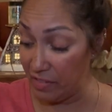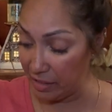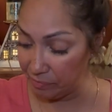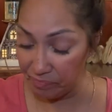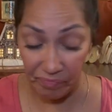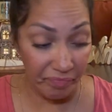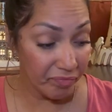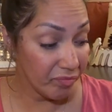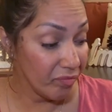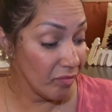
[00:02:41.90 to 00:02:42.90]
it.
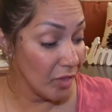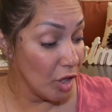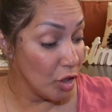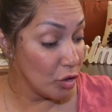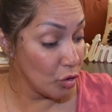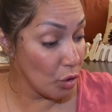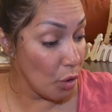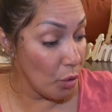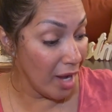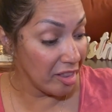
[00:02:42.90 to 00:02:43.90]

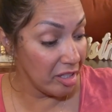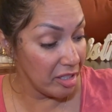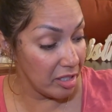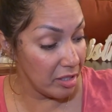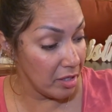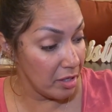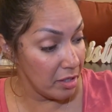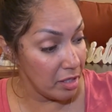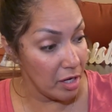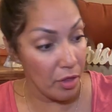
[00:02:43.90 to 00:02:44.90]
So I think this is
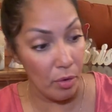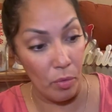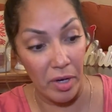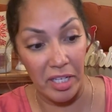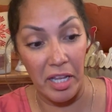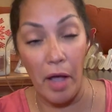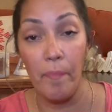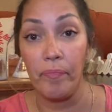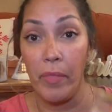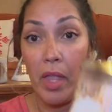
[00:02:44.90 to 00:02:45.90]
the other one. Yep.
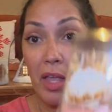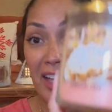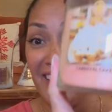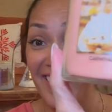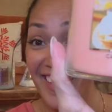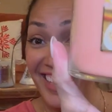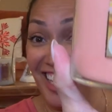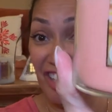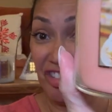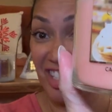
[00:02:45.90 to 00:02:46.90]

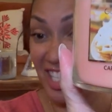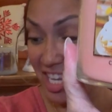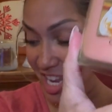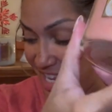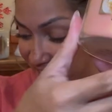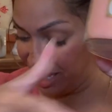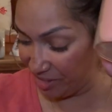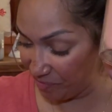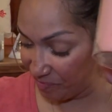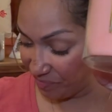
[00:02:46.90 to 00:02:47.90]
You see?
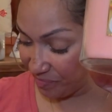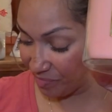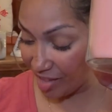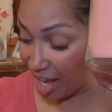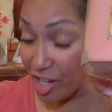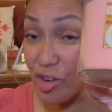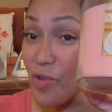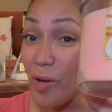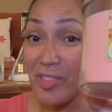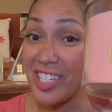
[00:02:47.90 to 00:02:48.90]
I knew
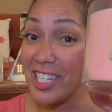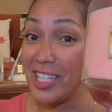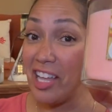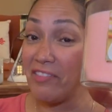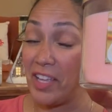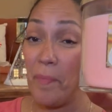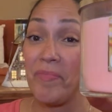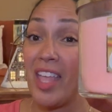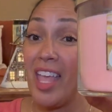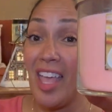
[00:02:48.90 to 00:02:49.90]
I was going to love it.
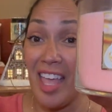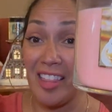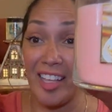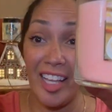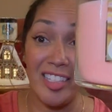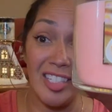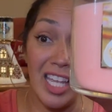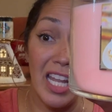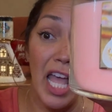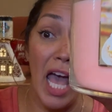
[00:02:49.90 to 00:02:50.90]
And like I
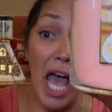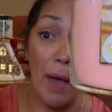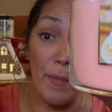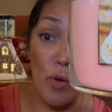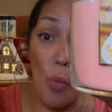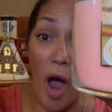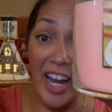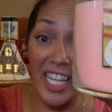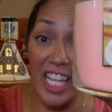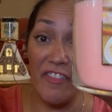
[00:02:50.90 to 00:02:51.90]
said, I've been
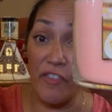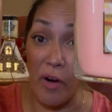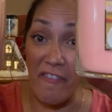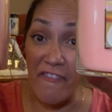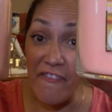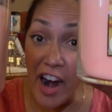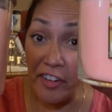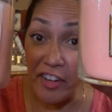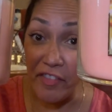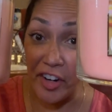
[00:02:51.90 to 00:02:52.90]
wanting it for a
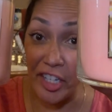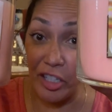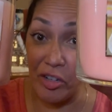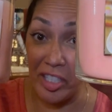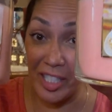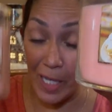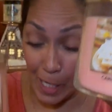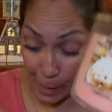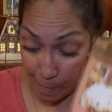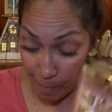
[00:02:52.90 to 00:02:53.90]
very, very long time.